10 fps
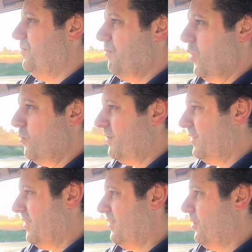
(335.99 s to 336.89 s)
Most
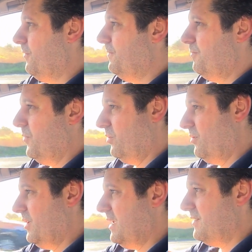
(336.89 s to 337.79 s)
of the stuff
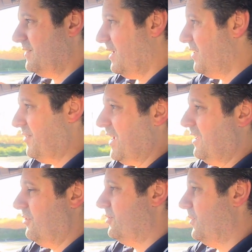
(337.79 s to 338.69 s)
underneath it is
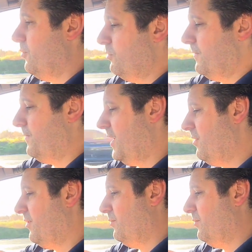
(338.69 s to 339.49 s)
standard Toyota fare.